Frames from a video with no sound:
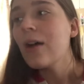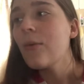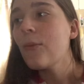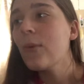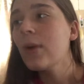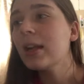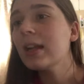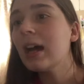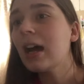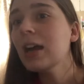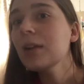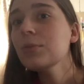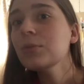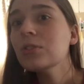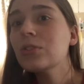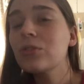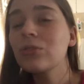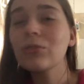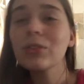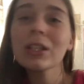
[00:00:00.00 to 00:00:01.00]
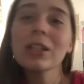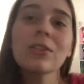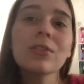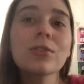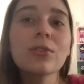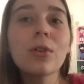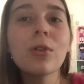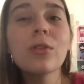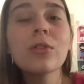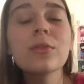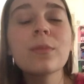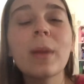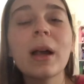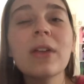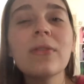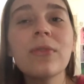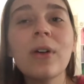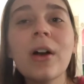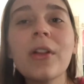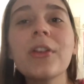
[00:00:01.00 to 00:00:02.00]
when I was 3 years old,
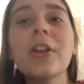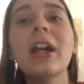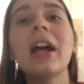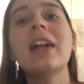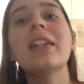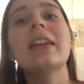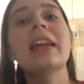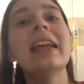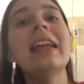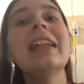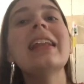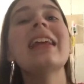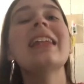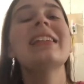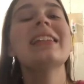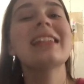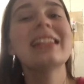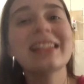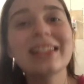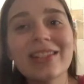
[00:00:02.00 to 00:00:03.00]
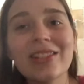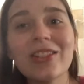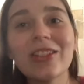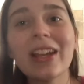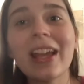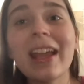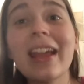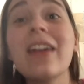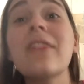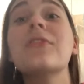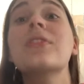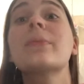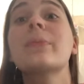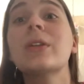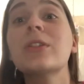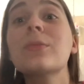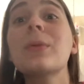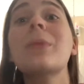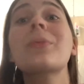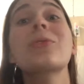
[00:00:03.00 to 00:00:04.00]
my father had hid an Easter egg of
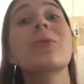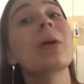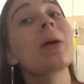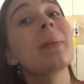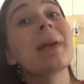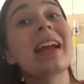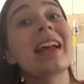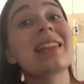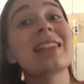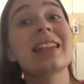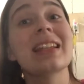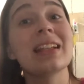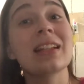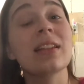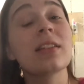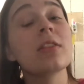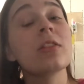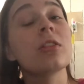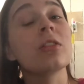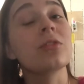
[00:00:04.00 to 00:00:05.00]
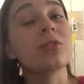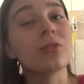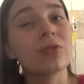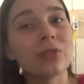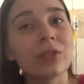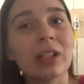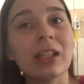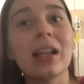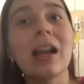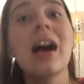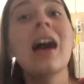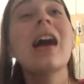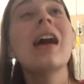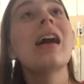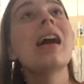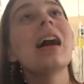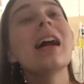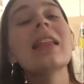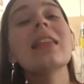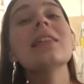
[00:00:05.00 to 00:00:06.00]
SpongeBob SquarePants in the tree.
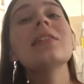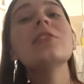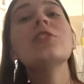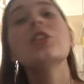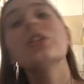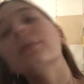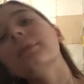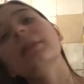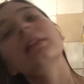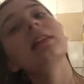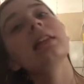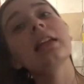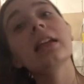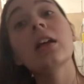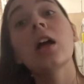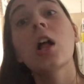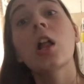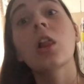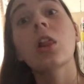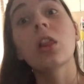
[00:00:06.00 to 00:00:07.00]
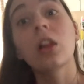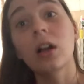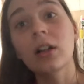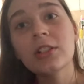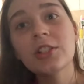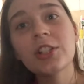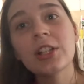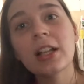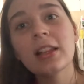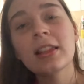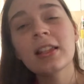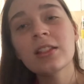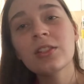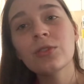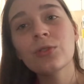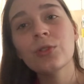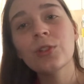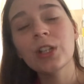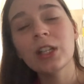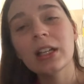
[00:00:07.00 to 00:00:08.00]
I legitimately launched at this
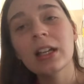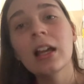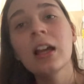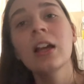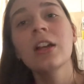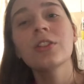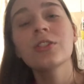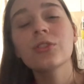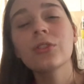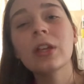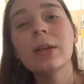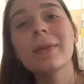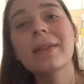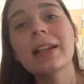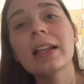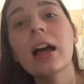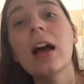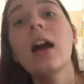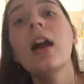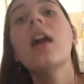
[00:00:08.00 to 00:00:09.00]
tree screaming,